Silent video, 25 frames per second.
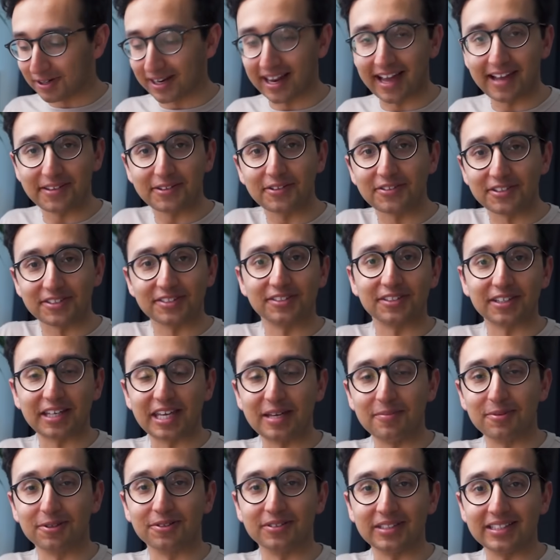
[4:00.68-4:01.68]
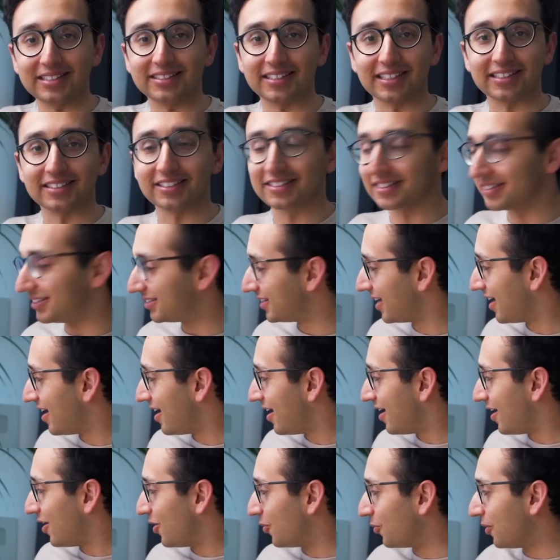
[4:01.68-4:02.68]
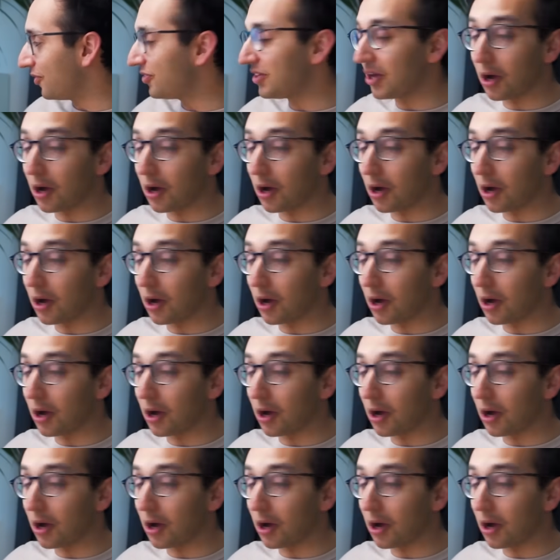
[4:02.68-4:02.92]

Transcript: glad that this is the keyboard on these things, because with